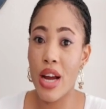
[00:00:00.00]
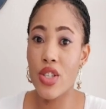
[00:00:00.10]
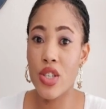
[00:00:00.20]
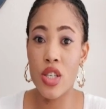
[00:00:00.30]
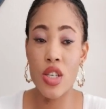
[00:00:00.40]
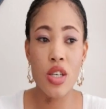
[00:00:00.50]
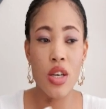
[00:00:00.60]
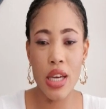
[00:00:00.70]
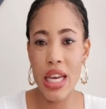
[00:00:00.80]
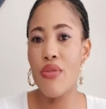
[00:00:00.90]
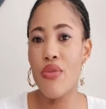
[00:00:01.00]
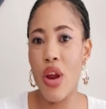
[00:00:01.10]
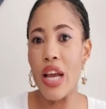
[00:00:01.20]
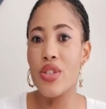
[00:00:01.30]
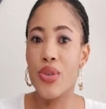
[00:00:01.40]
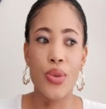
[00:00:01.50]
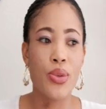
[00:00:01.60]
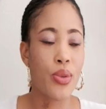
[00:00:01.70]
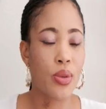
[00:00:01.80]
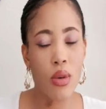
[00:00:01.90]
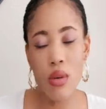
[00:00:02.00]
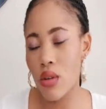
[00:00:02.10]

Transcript: Russia in French, Russe.